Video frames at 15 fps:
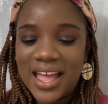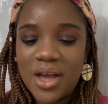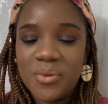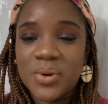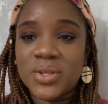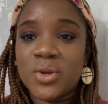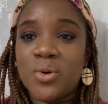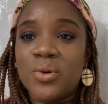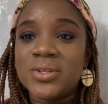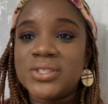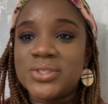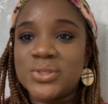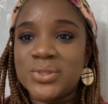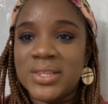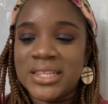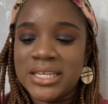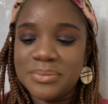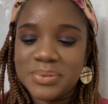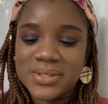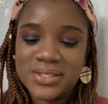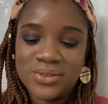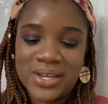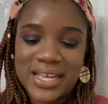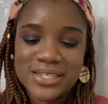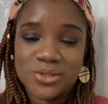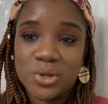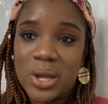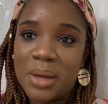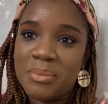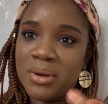we're gonna go into lips. You guys
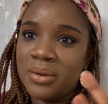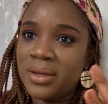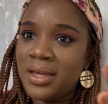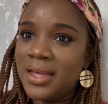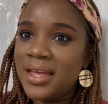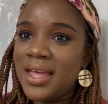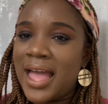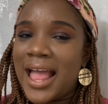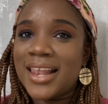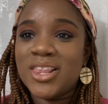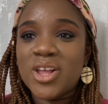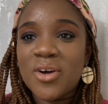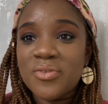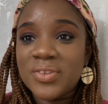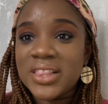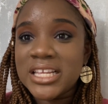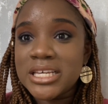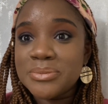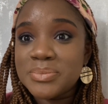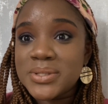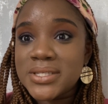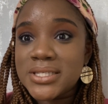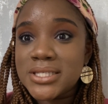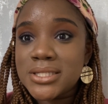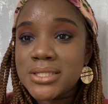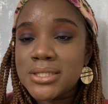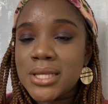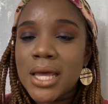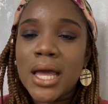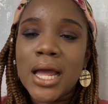know I love
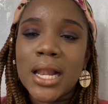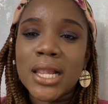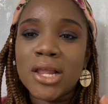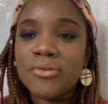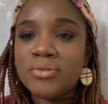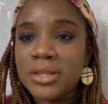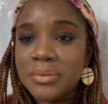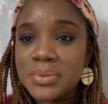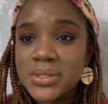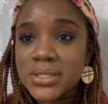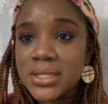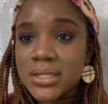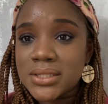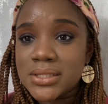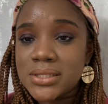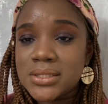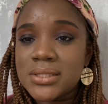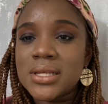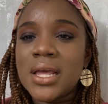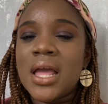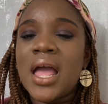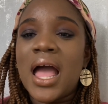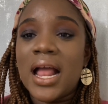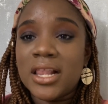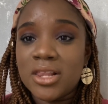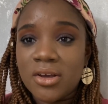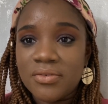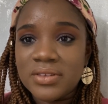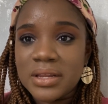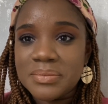lips. I love lipsticks.
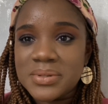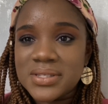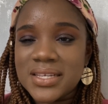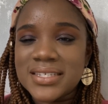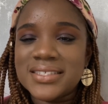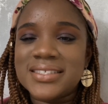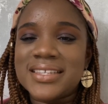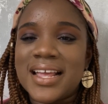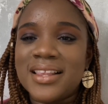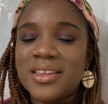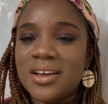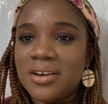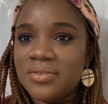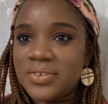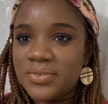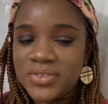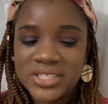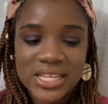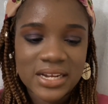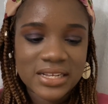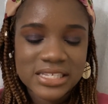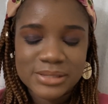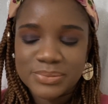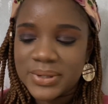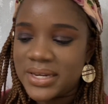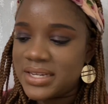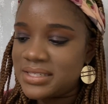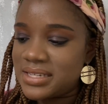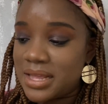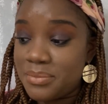And I love setting
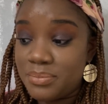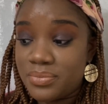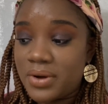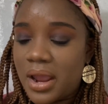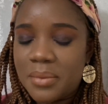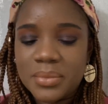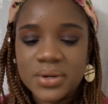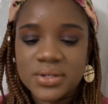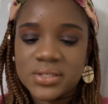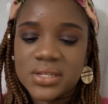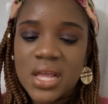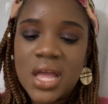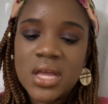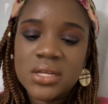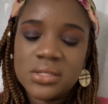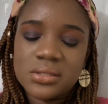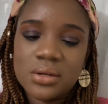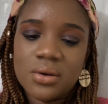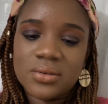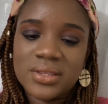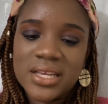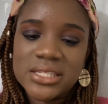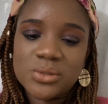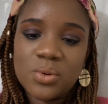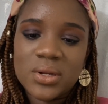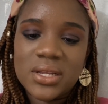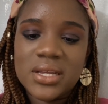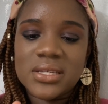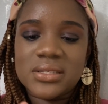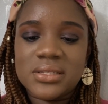sprays and primers. So this
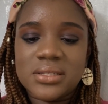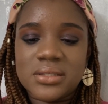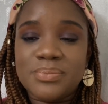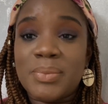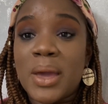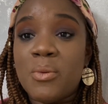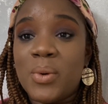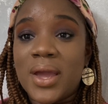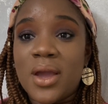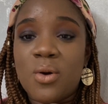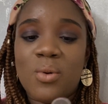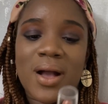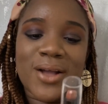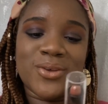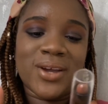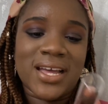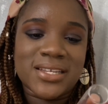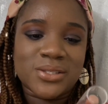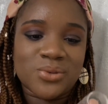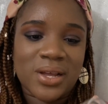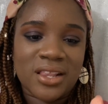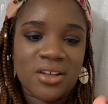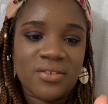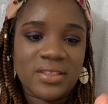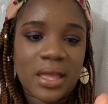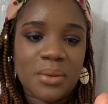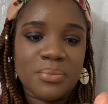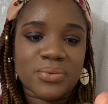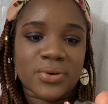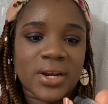one is by Wet n Wild. You guys know I love
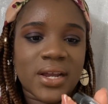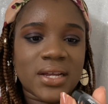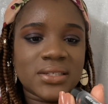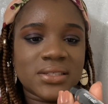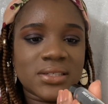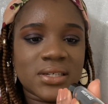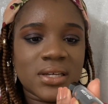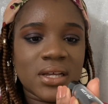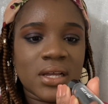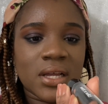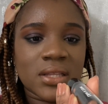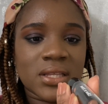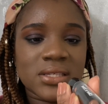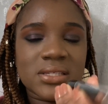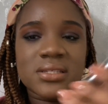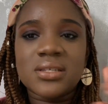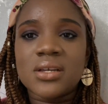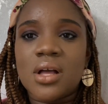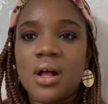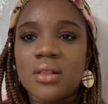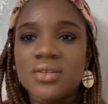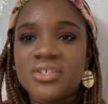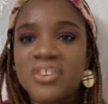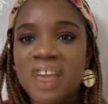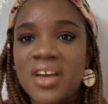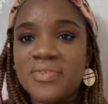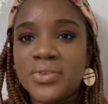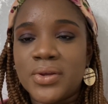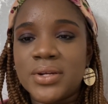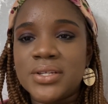that brand. This is the color
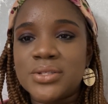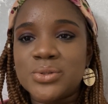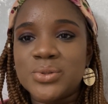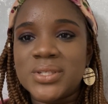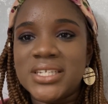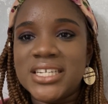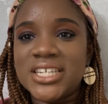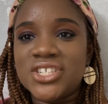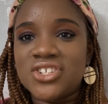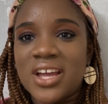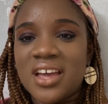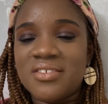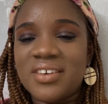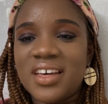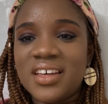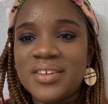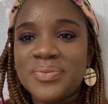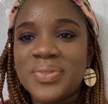532E Java,